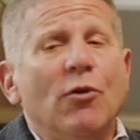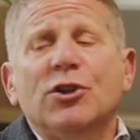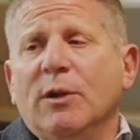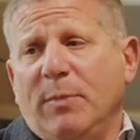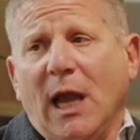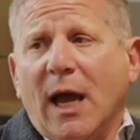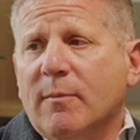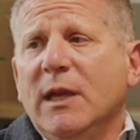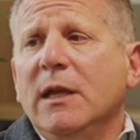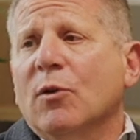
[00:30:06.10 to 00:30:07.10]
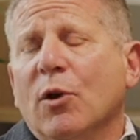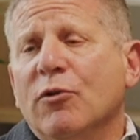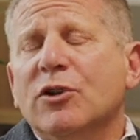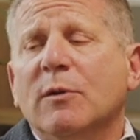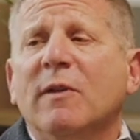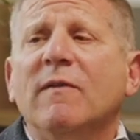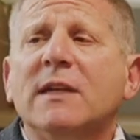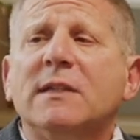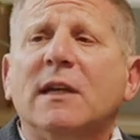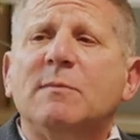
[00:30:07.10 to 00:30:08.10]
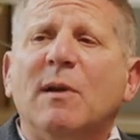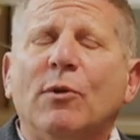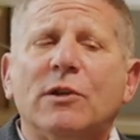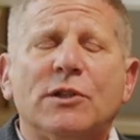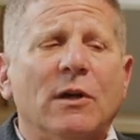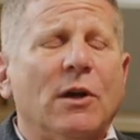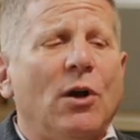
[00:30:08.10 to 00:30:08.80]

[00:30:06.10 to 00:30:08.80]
ownership economy, or ownership investing, as people are starting